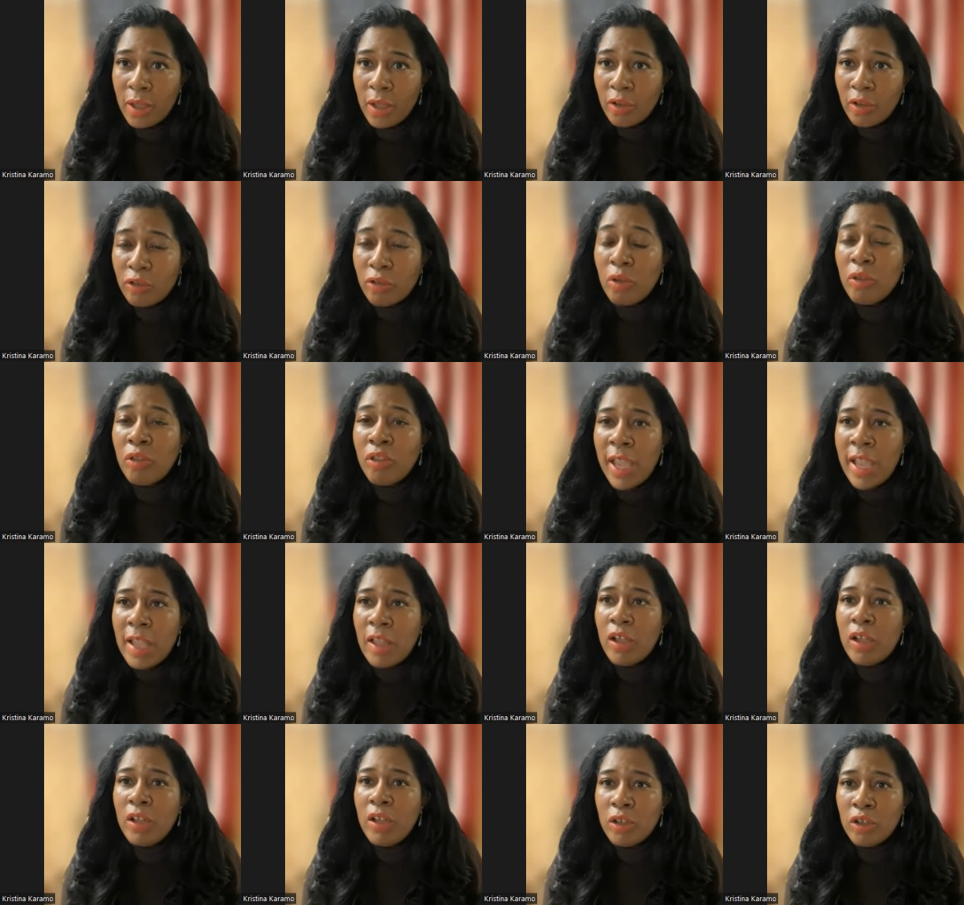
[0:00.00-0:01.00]
So they
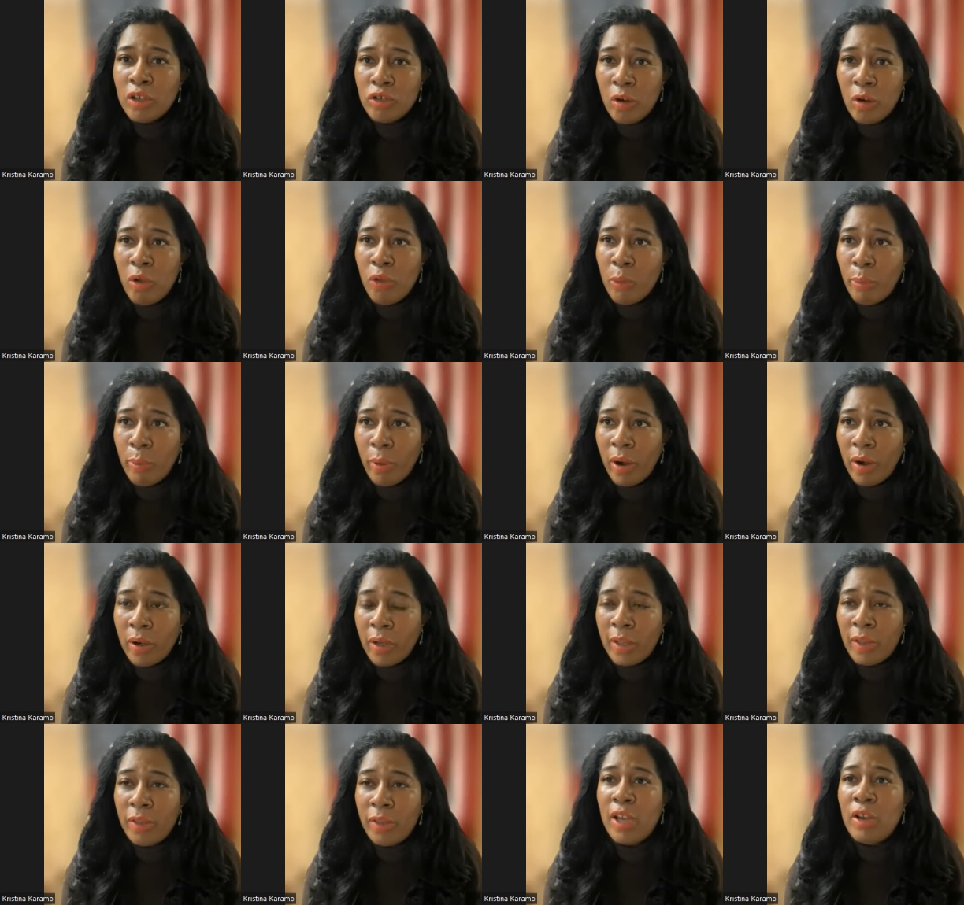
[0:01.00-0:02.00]
couldn't control the
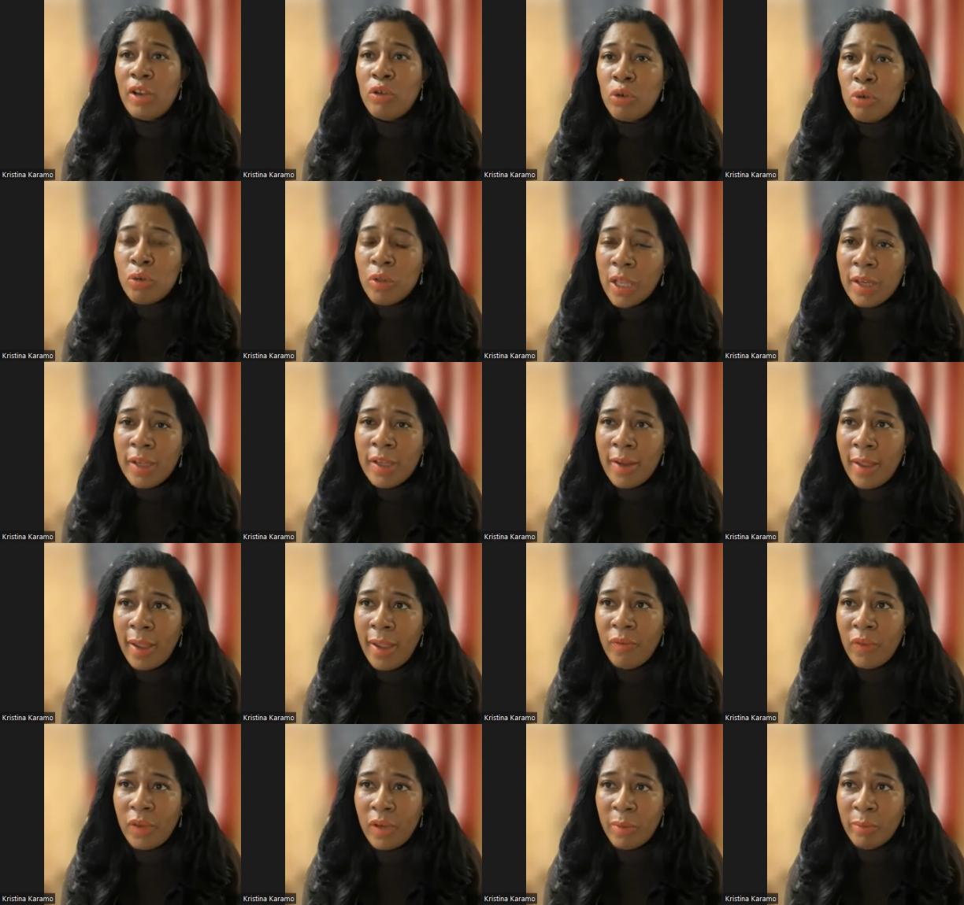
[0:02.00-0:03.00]
party. They knew they didn't
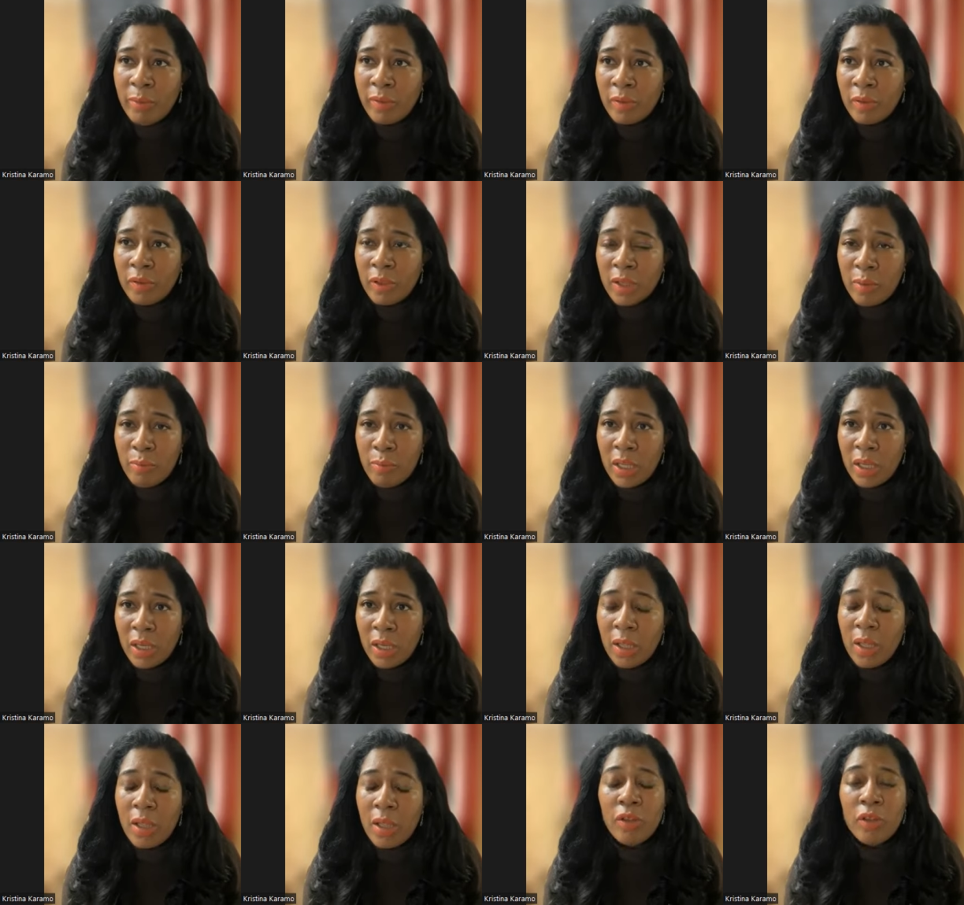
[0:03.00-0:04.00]
have the numbers on the
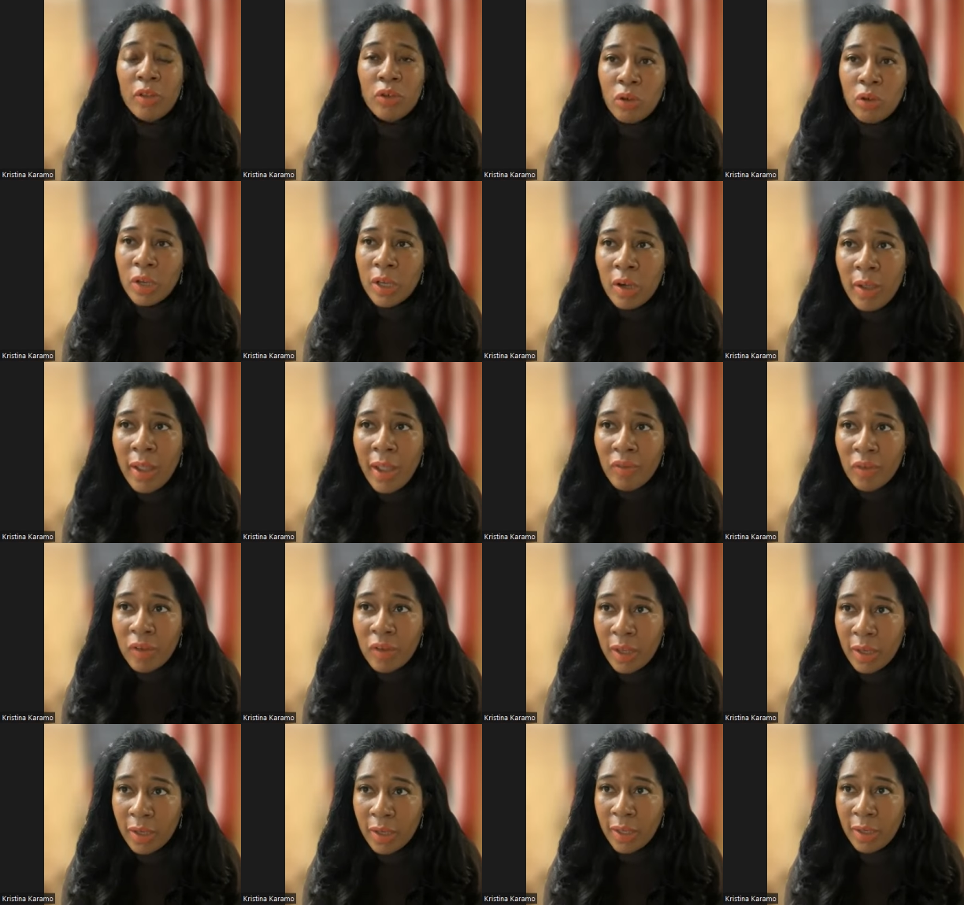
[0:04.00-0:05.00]
committee. They know they don't have the
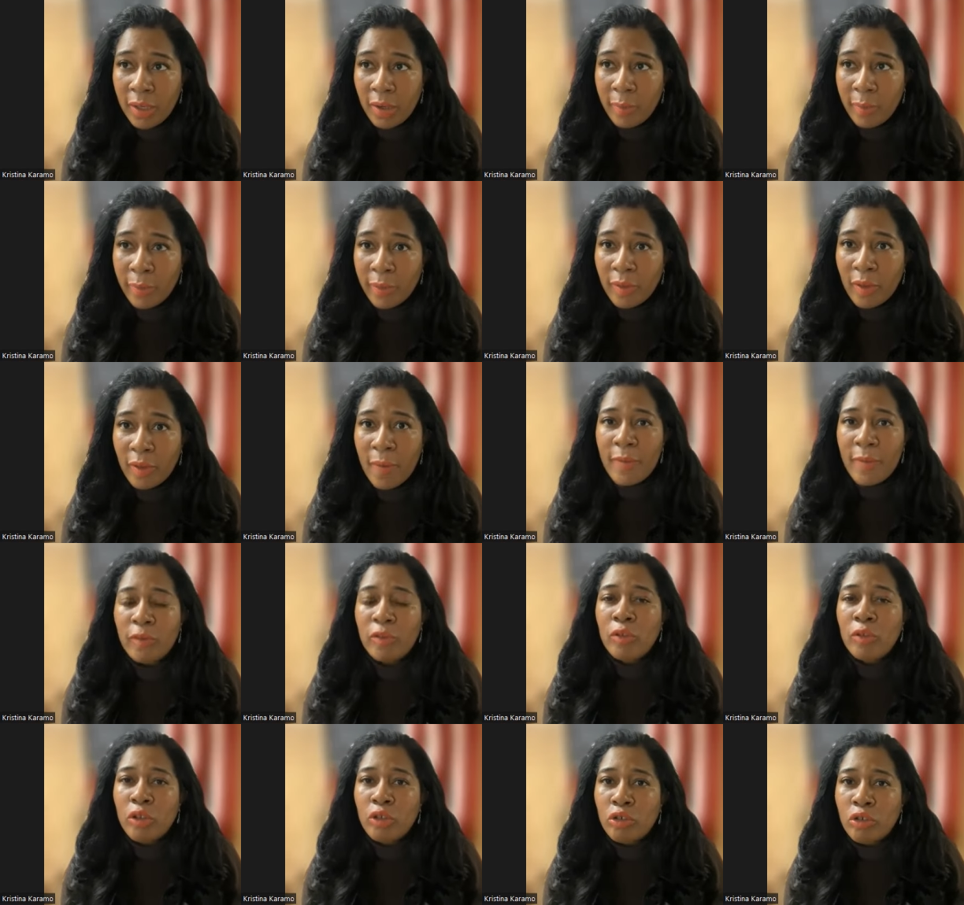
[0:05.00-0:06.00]
delegate numbers.
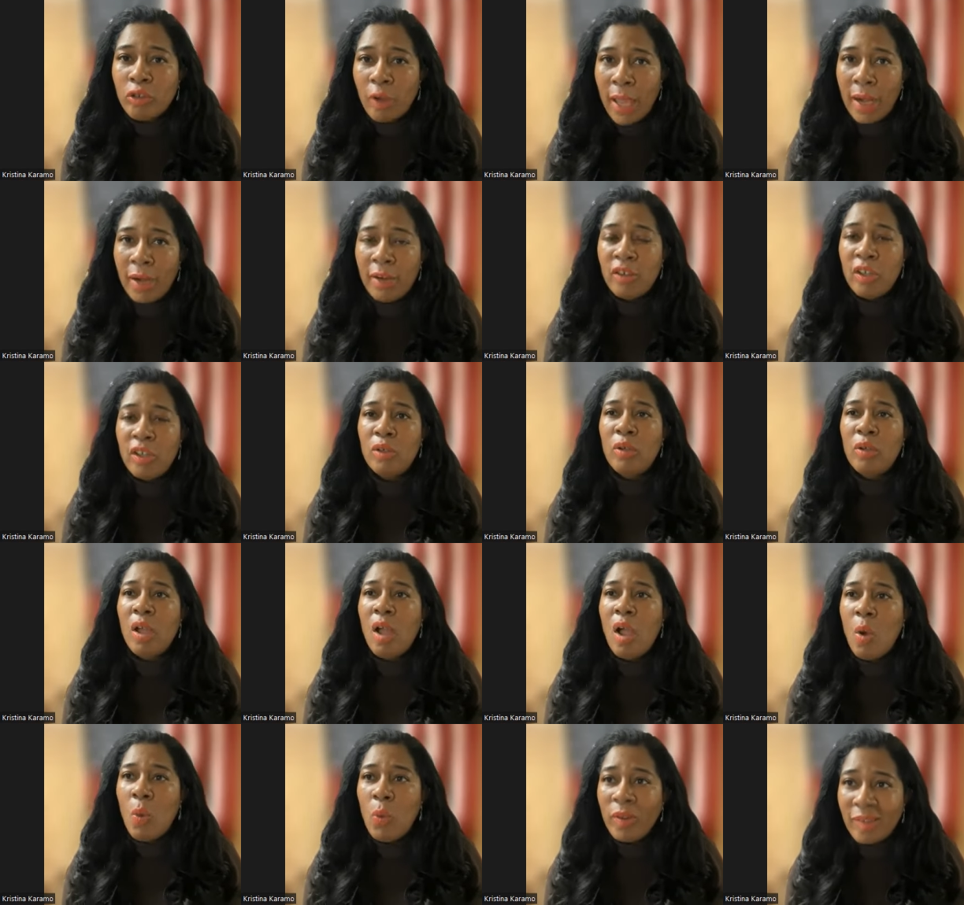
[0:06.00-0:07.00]
So the strategy
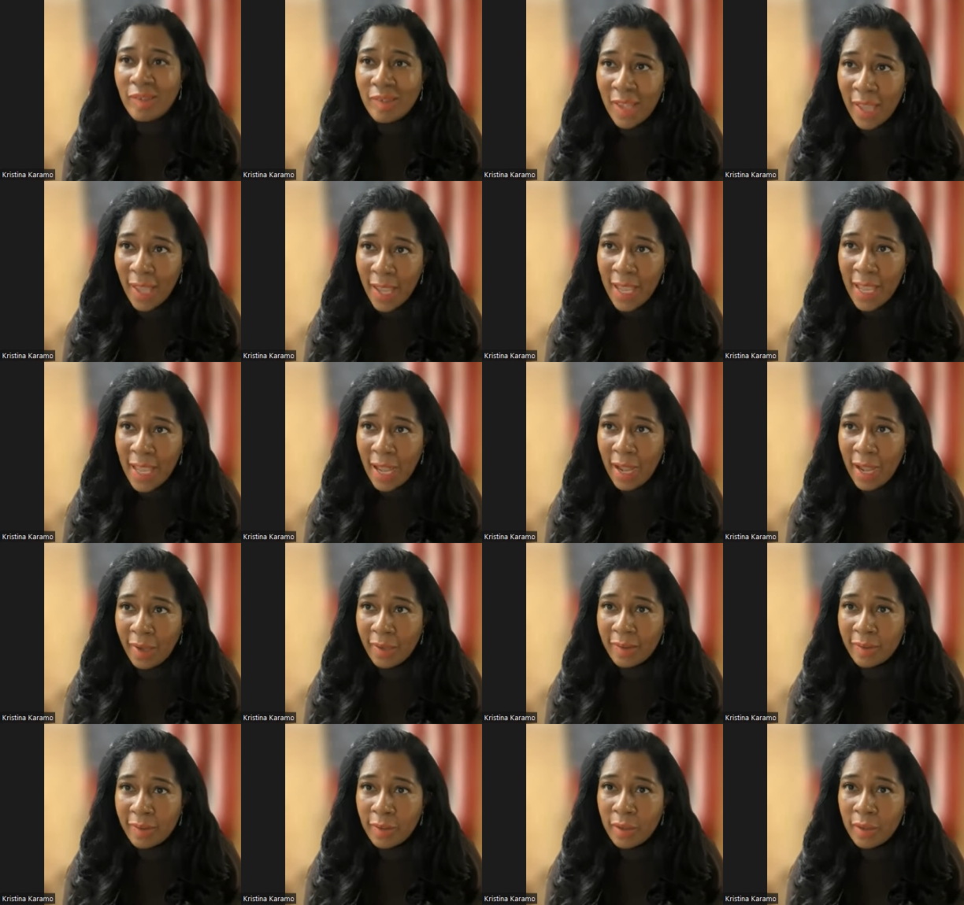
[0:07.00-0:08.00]
was
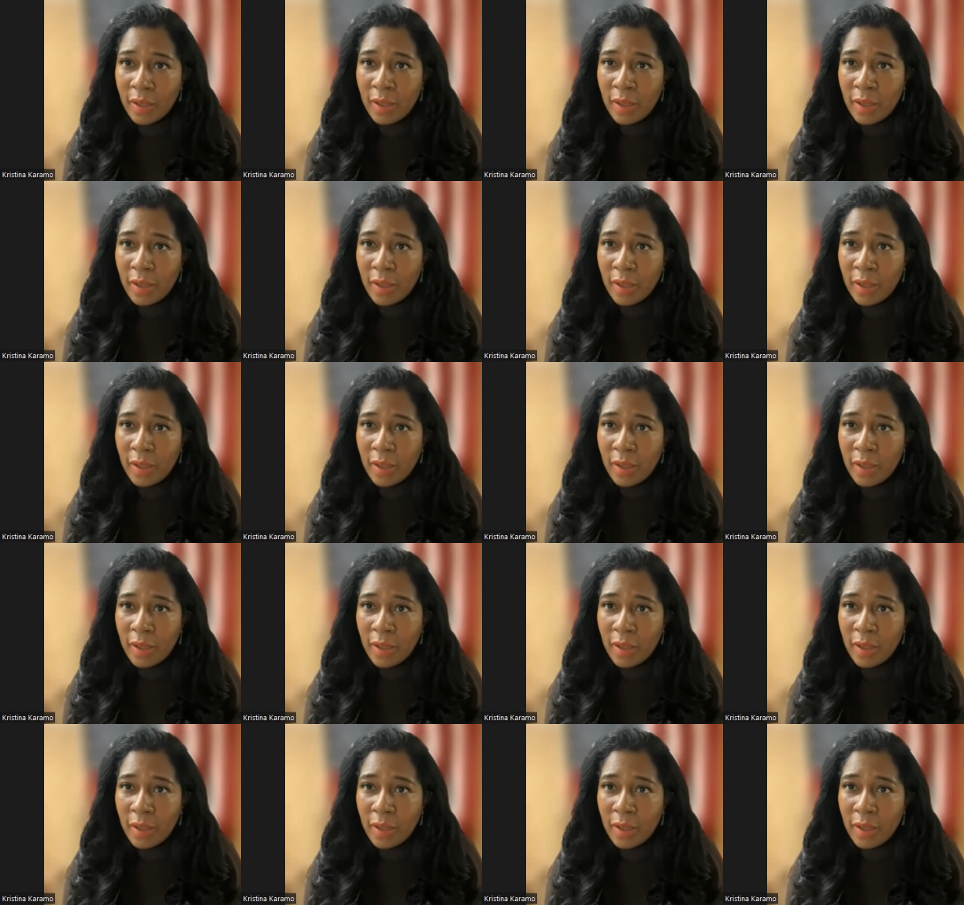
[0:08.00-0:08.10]
chaos.